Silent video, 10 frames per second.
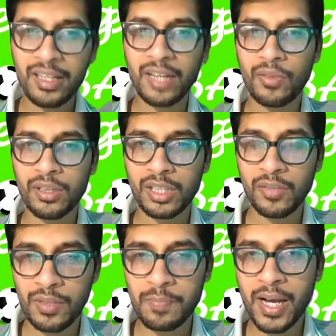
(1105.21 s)
I will
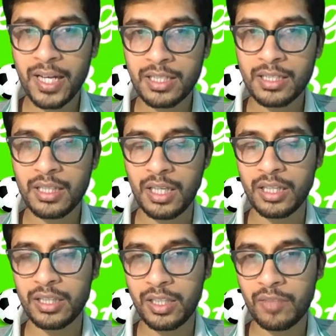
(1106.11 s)
give it a pass
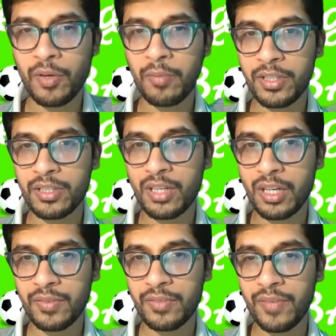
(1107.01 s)
that he'll probably
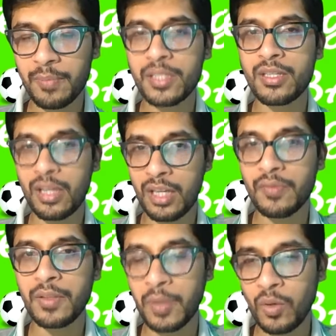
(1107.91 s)
start with Wan-Bissaka,
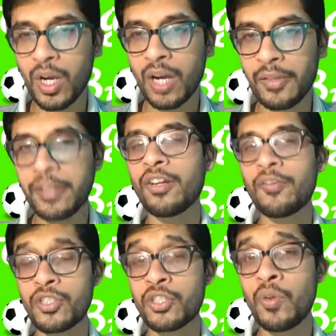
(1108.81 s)
with Maguire, with
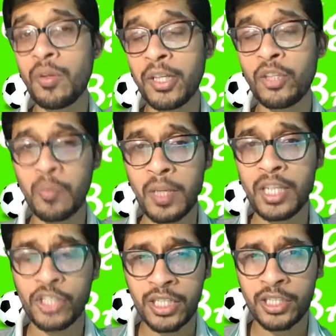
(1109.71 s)
Lindelof, because you don't want to make too
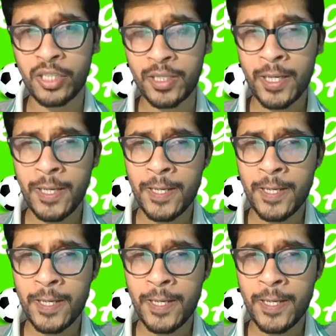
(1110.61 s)
many changes.